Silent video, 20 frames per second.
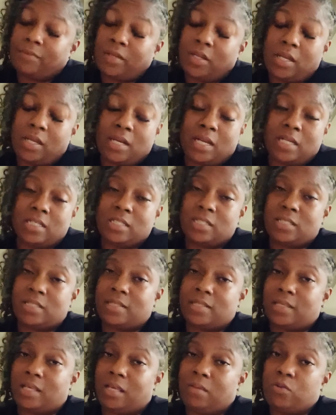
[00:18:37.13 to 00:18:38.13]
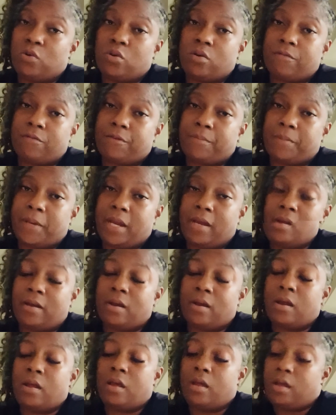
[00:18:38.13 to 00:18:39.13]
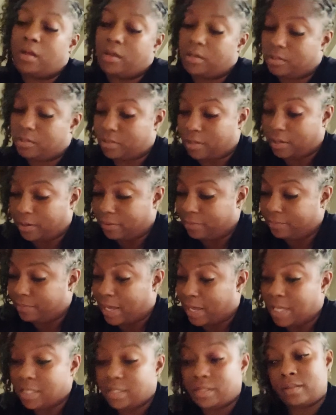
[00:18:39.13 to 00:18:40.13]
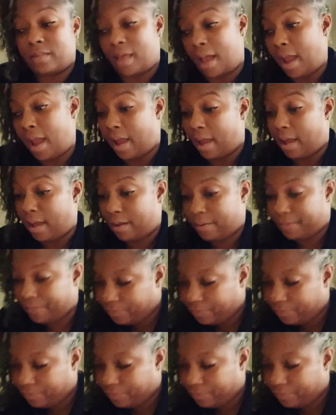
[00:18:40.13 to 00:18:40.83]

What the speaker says: and I just keep going from there. So that's that.